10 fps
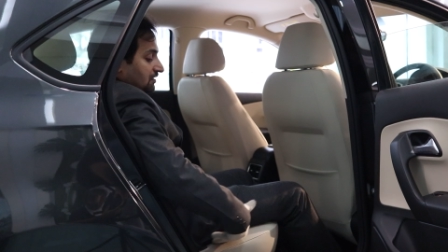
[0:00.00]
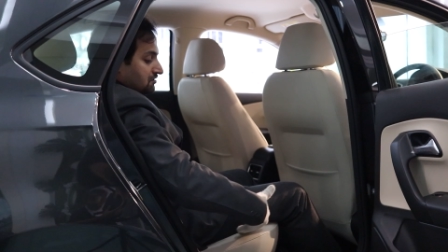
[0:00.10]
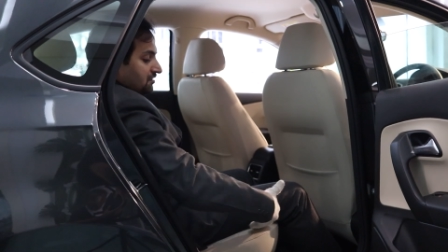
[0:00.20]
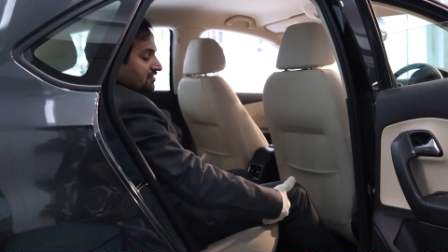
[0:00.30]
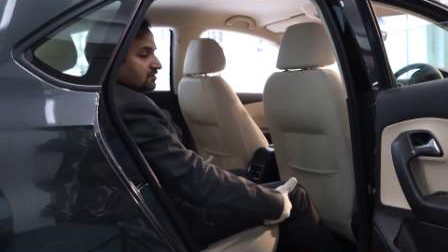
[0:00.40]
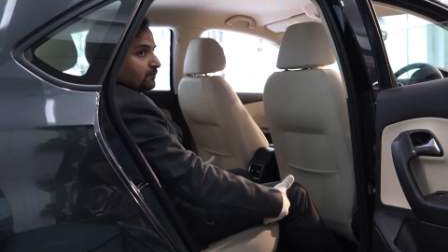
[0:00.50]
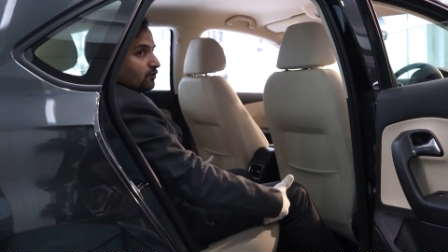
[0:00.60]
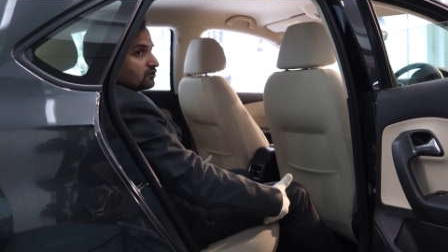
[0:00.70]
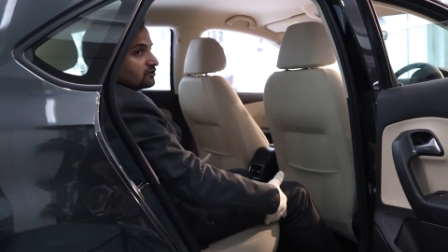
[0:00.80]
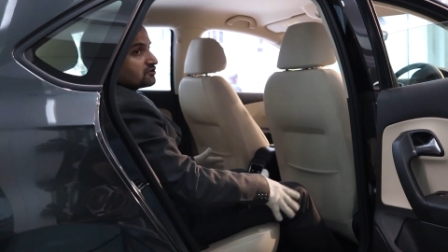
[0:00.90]
under-thigh
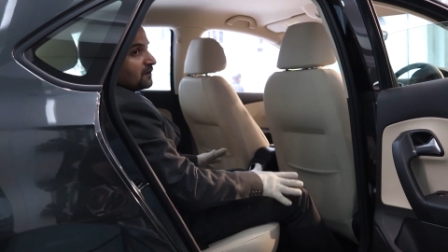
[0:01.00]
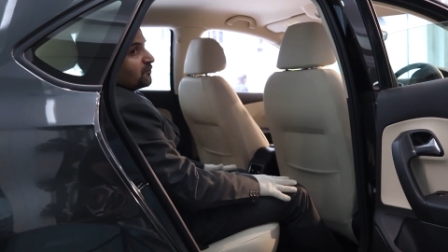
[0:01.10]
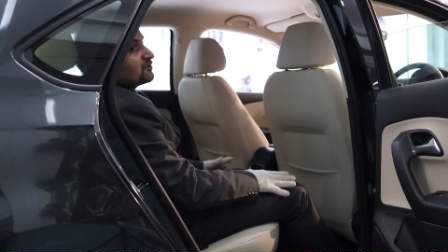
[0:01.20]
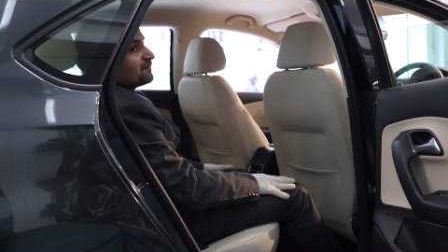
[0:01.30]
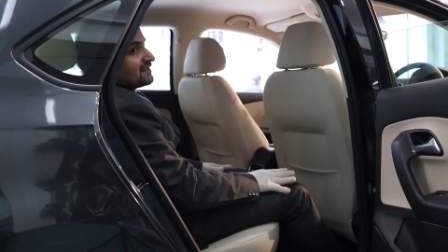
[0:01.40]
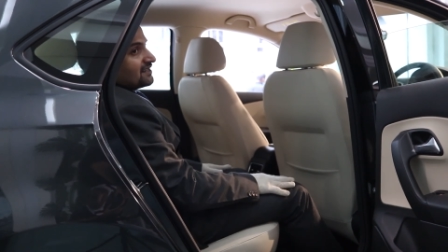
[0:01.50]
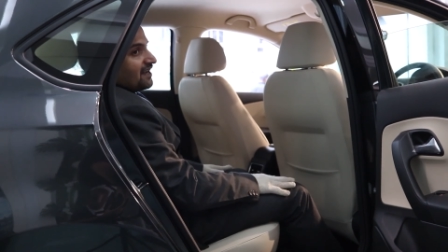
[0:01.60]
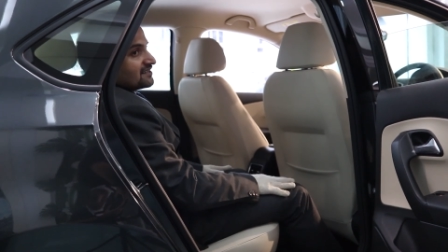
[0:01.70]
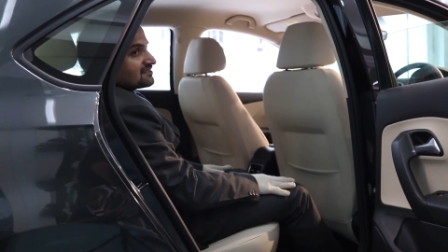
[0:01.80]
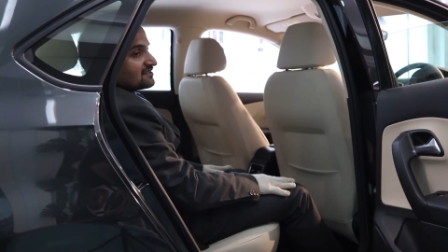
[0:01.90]
support to support my
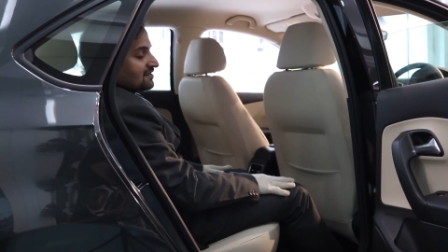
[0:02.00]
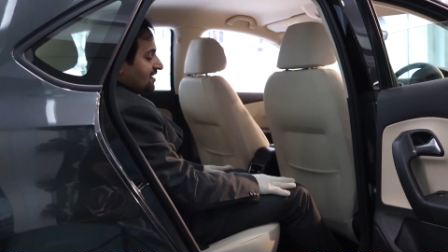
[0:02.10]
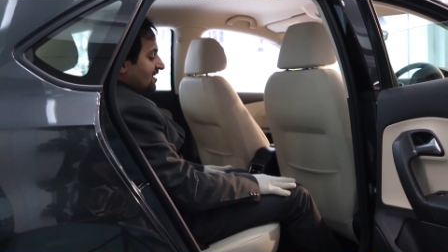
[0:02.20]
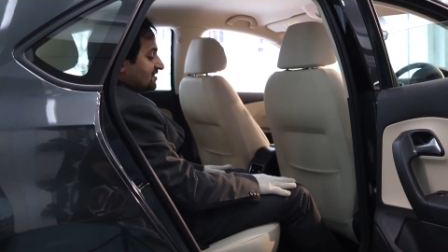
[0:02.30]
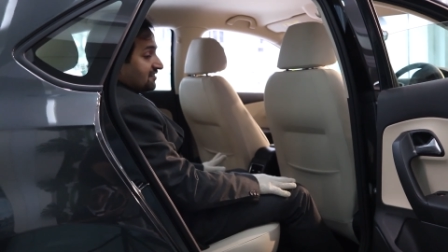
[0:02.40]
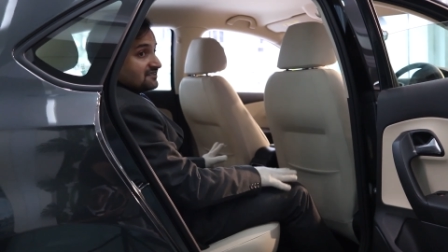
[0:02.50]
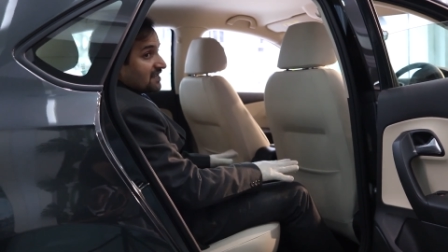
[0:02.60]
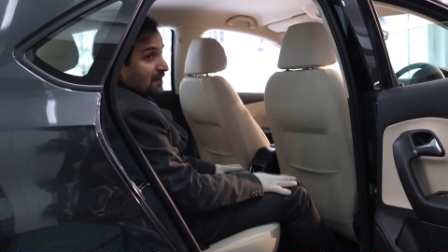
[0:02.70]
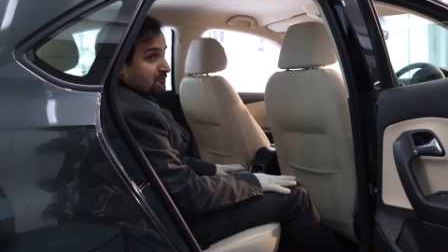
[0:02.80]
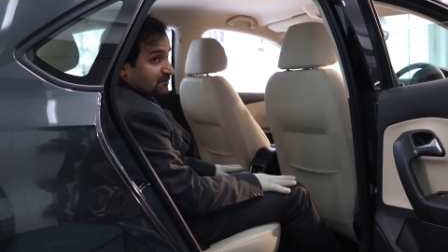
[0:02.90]
thighs. This
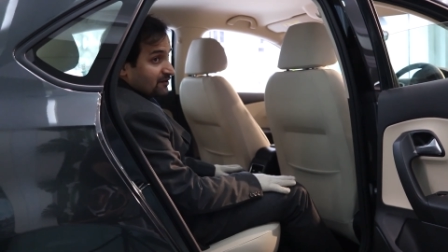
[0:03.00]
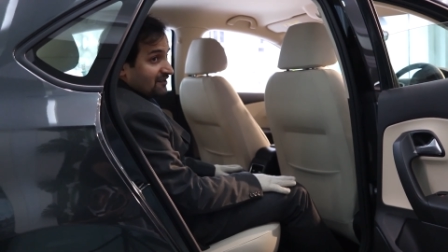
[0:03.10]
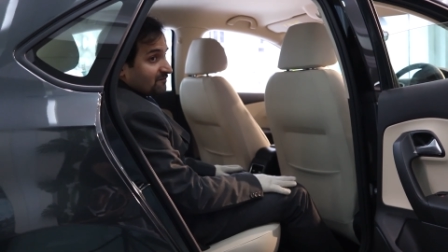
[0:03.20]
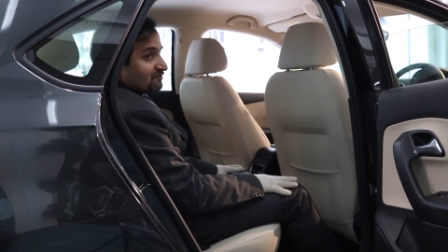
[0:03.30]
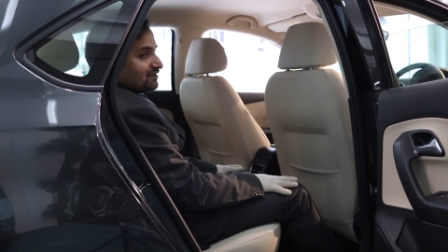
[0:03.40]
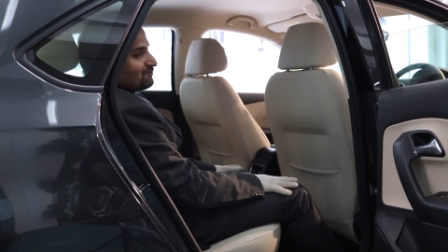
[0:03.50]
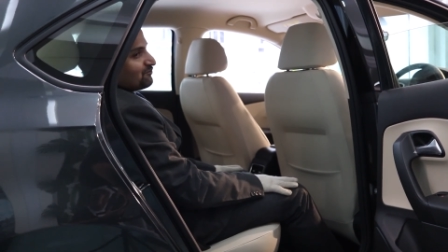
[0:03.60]
helps me when